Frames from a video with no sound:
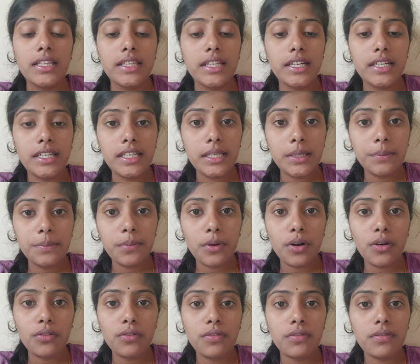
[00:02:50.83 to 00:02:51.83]
The tip
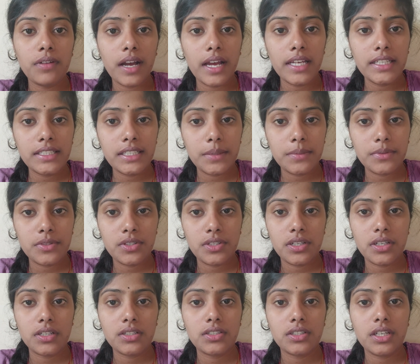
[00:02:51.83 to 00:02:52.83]
of Y-shaped
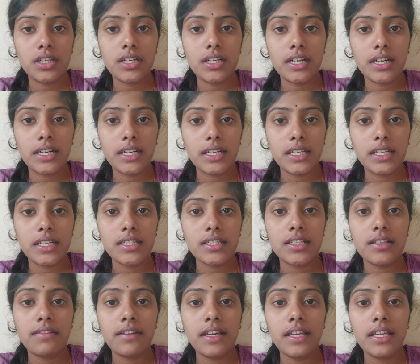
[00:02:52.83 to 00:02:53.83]
structure contains
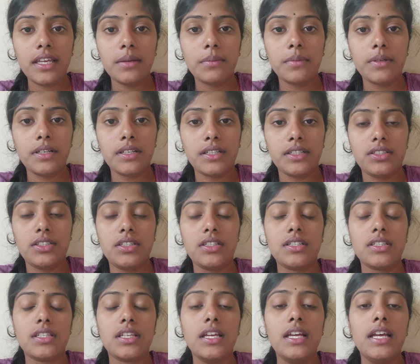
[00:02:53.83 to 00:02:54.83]
the variable
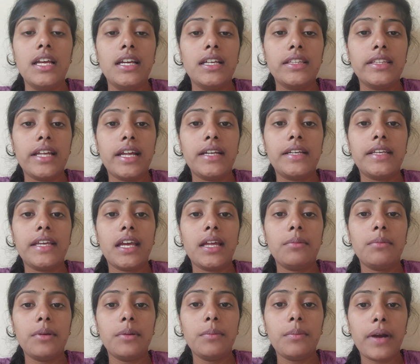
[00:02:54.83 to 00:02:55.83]
regions that
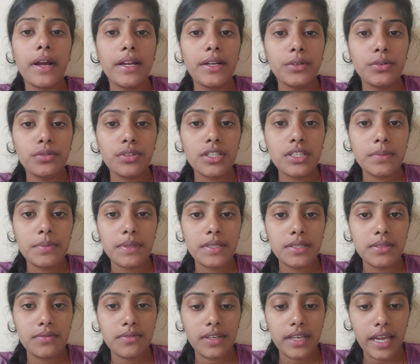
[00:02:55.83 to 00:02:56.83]
can be bind to the
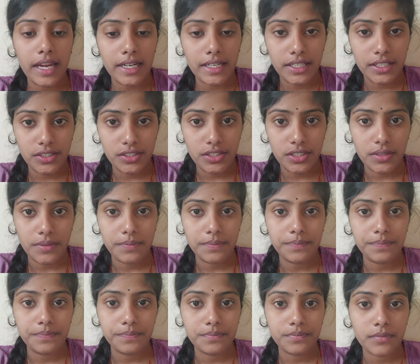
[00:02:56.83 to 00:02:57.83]
specific antigen.
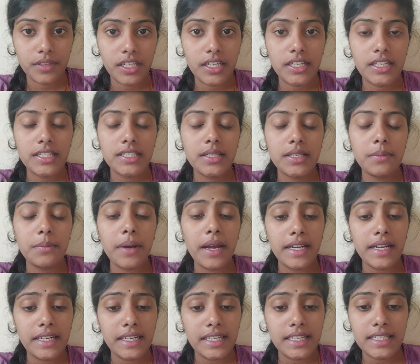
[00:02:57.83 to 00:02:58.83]
It is a
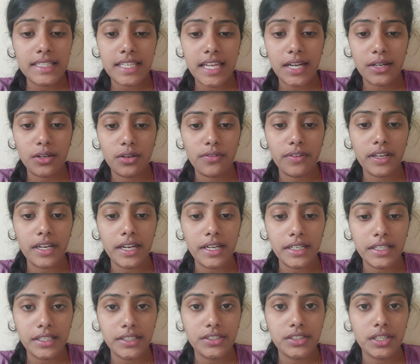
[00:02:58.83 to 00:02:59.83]
binding site of an
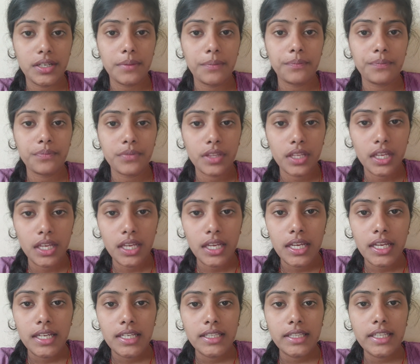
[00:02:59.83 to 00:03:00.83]
antigen.
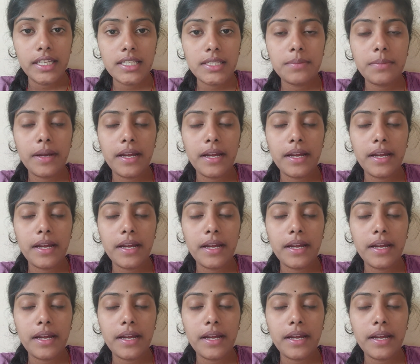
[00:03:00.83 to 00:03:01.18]
This